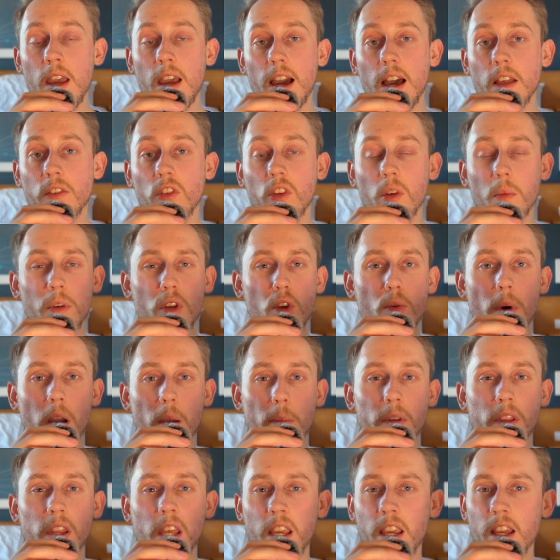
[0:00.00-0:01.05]
And some of you might
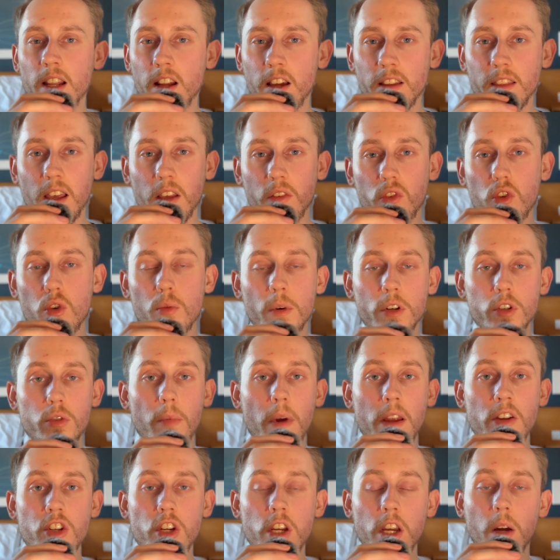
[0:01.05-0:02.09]
be thinking like, that's too much
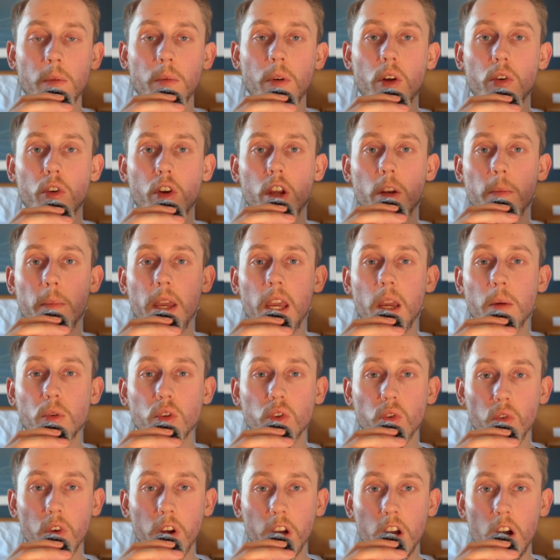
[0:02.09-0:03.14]
benching, I'm not going to be able
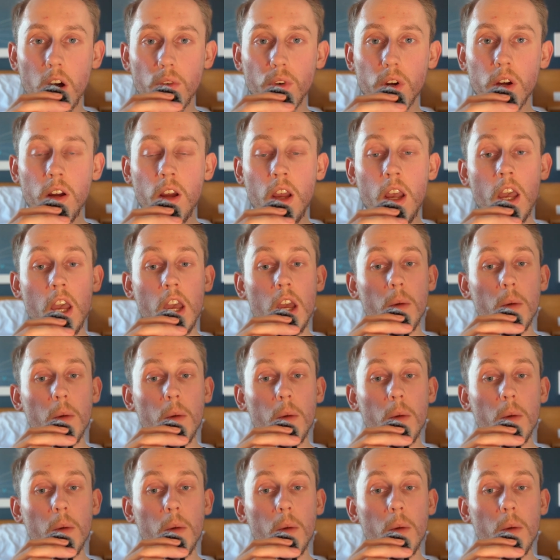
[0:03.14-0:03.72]
to recover.